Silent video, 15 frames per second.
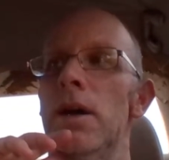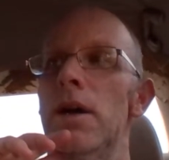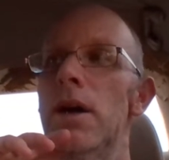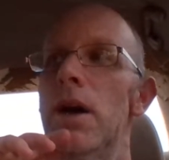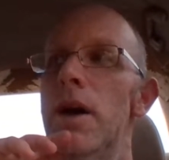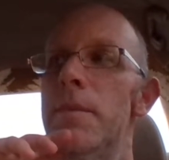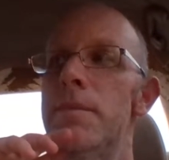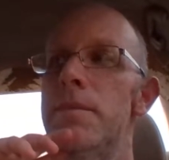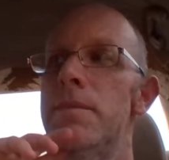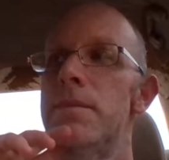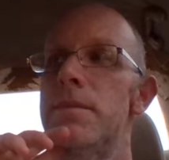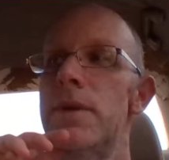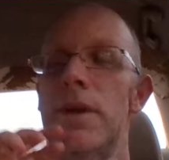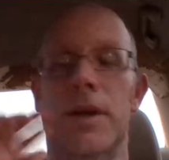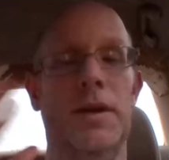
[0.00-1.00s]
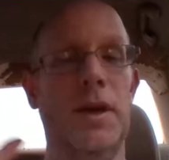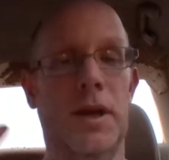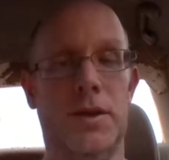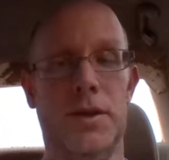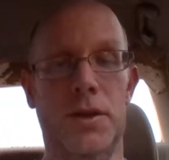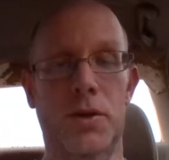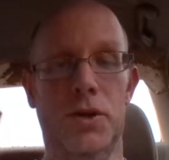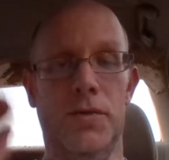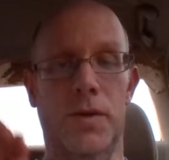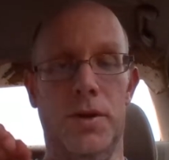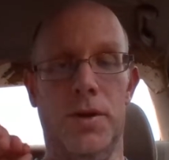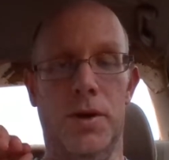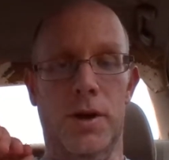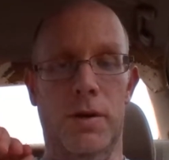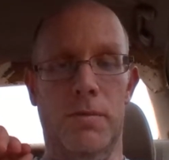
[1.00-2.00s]
And I think it's a useful
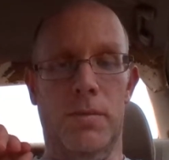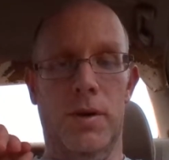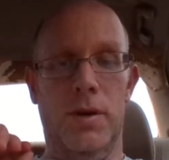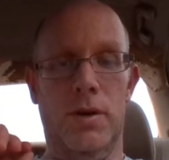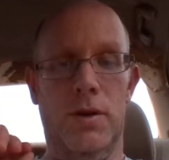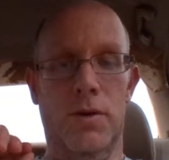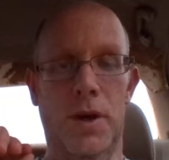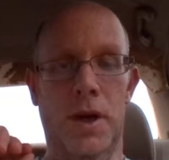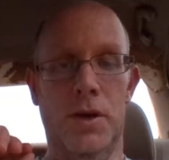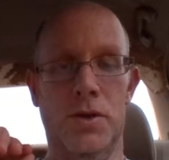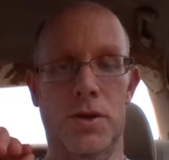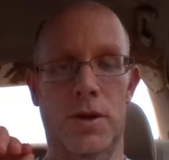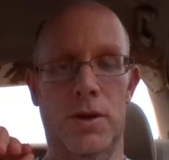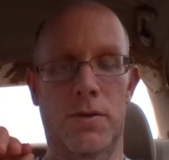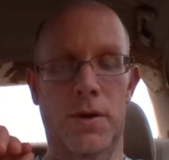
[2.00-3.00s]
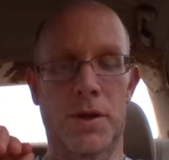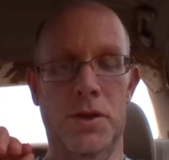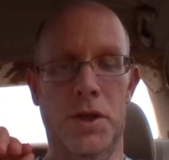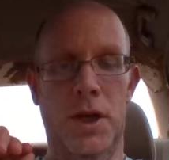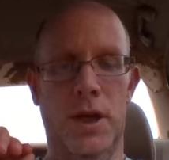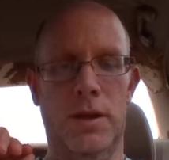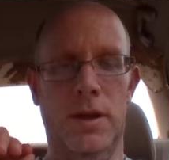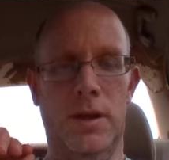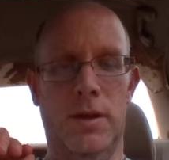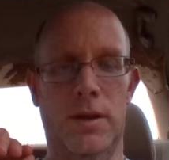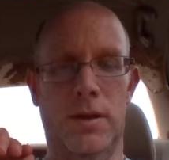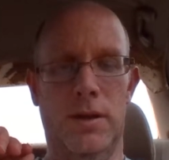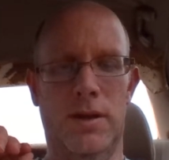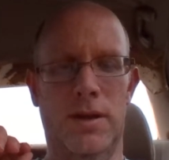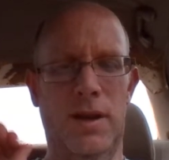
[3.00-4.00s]
term, cringe and cringy. I think
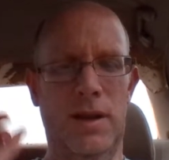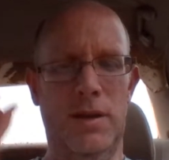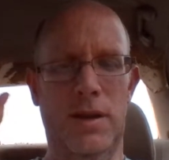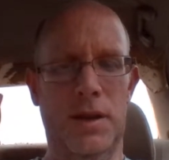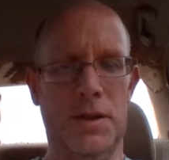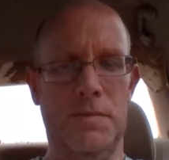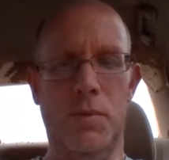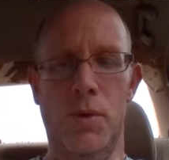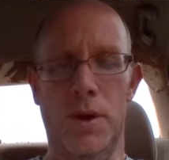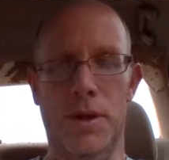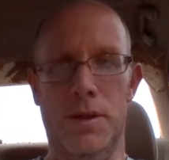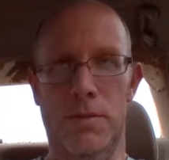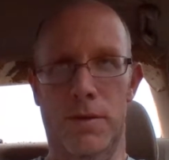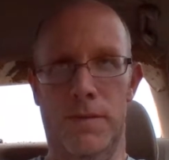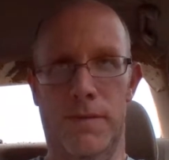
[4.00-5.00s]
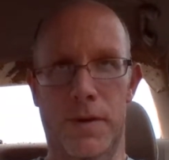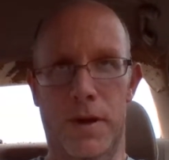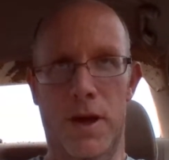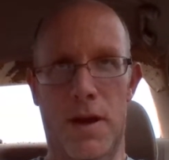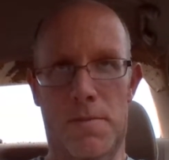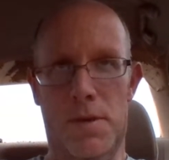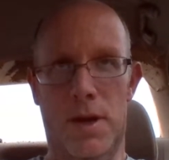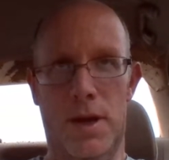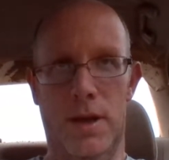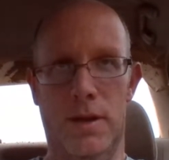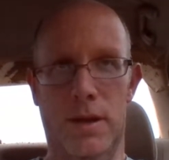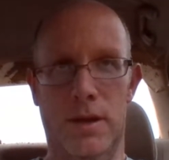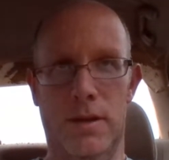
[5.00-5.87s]
it does point to a phenomenon